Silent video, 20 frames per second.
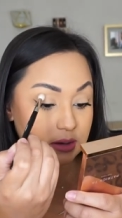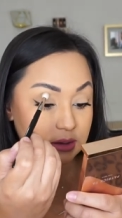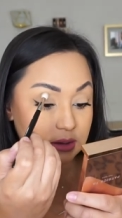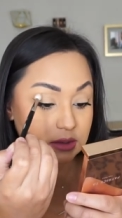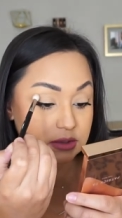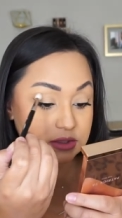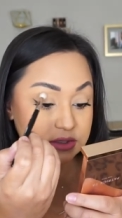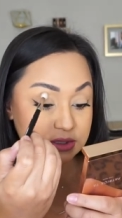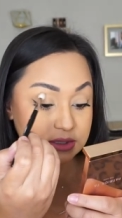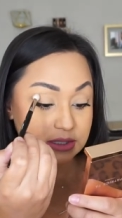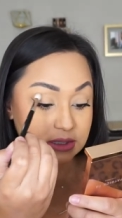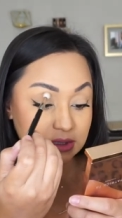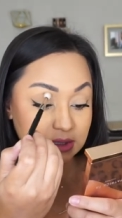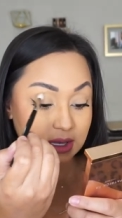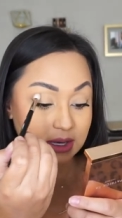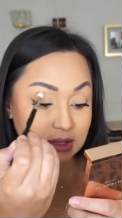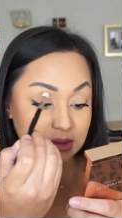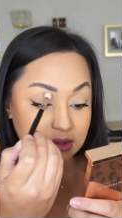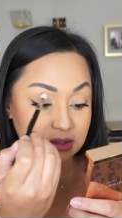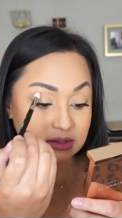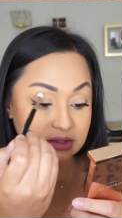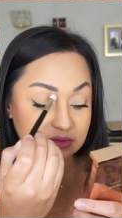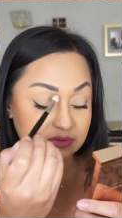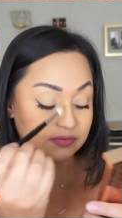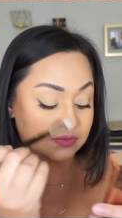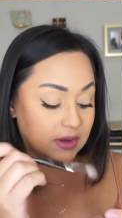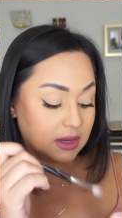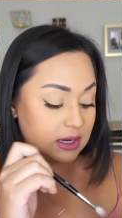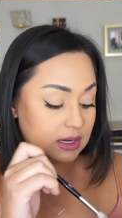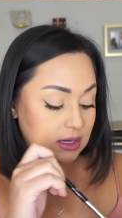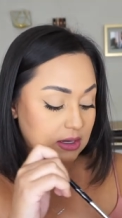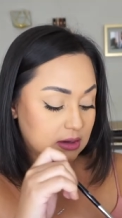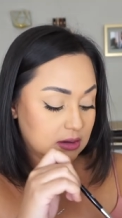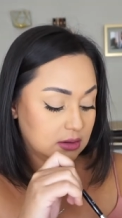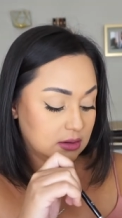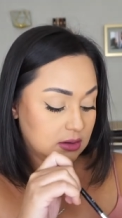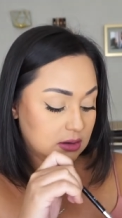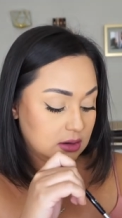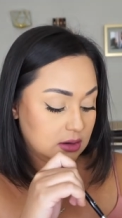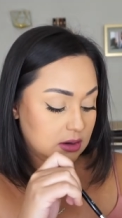and just lightly
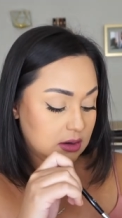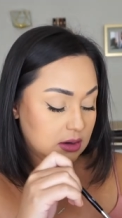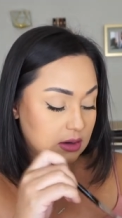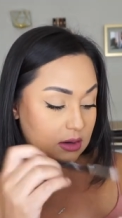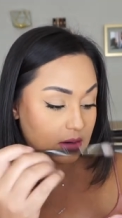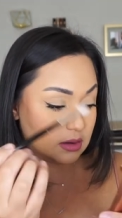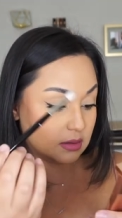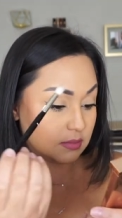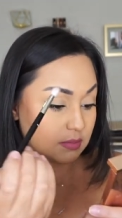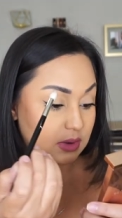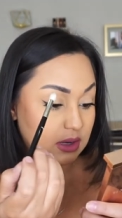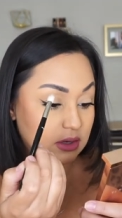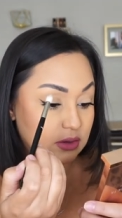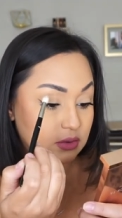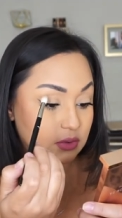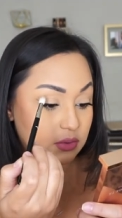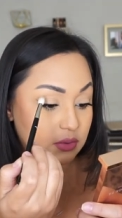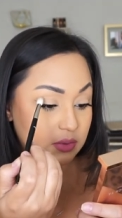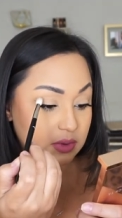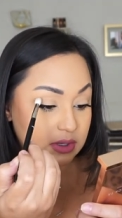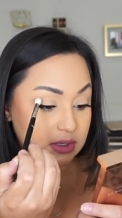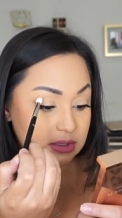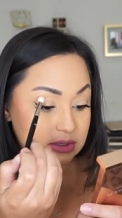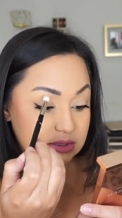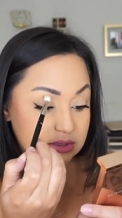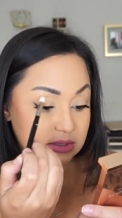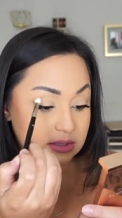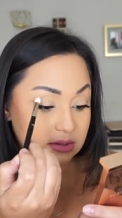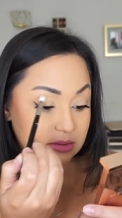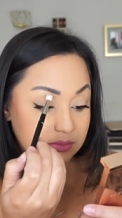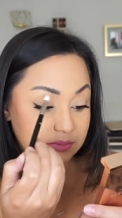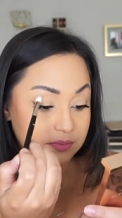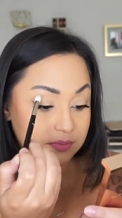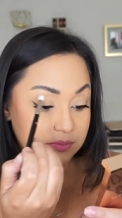define my crease.